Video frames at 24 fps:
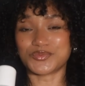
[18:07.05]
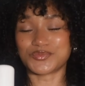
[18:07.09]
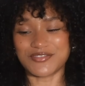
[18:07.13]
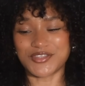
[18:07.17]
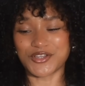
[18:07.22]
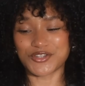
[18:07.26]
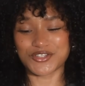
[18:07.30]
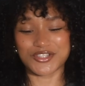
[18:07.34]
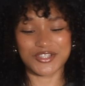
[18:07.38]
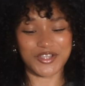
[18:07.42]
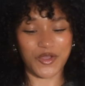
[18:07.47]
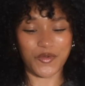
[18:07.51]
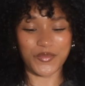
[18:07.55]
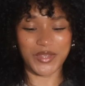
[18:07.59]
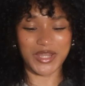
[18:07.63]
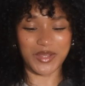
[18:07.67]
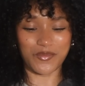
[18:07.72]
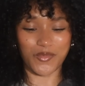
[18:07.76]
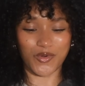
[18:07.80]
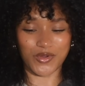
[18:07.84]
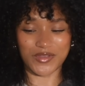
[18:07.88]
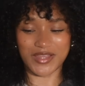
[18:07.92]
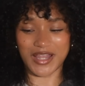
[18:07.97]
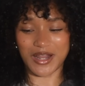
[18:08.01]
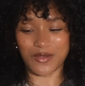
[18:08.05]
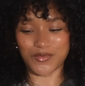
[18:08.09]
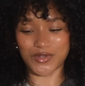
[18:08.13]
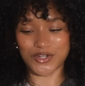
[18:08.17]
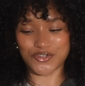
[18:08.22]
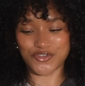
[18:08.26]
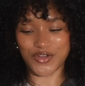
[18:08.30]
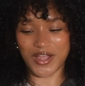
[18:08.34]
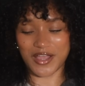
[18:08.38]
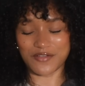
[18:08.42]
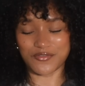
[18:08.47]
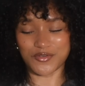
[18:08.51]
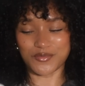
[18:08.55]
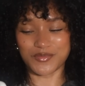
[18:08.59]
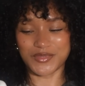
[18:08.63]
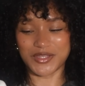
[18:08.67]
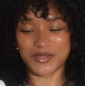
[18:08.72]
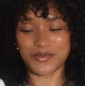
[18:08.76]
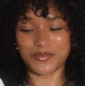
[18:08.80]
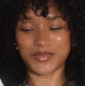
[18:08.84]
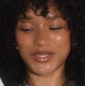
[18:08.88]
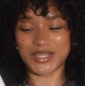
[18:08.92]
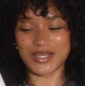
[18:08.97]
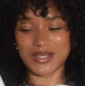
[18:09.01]
There's so many more that I want to try from
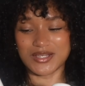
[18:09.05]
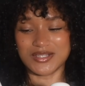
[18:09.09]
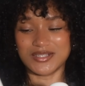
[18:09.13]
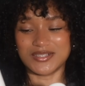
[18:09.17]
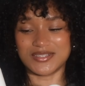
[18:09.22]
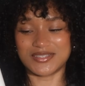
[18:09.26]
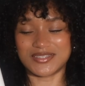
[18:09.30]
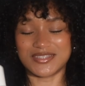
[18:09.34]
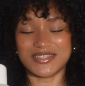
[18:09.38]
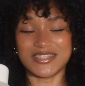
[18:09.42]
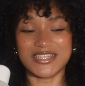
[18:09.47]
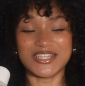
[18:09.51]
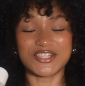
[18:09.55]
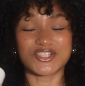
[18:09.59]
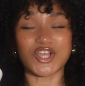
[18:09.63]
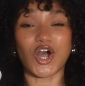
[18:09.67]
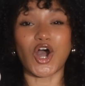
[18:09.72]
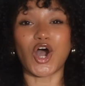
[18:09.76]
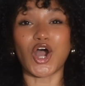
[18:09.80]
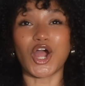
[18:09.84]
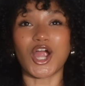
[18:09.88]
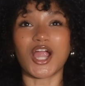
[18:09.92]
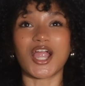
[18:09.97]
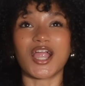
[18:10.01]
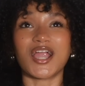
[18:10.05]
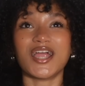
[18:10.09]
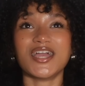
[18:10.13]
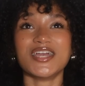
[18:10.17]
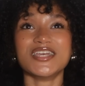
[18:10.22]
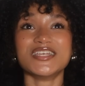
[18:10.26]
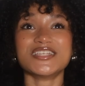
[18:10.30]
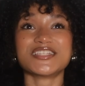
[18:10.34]
them because these are